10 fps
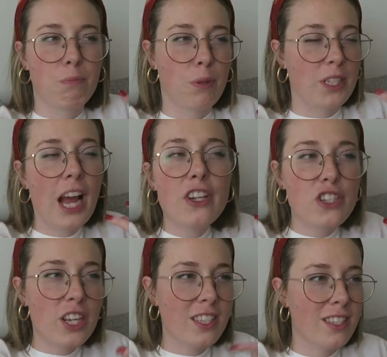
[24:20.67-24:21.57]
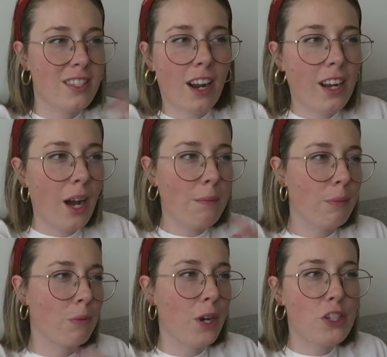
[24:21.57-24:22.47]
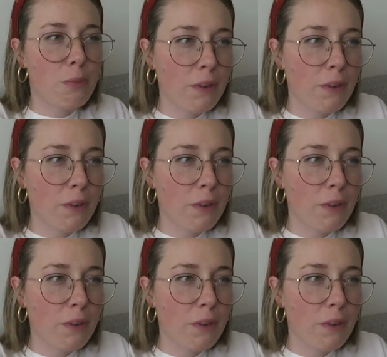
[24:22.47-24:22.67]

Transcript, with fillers: pretentious, stuck-up, rich,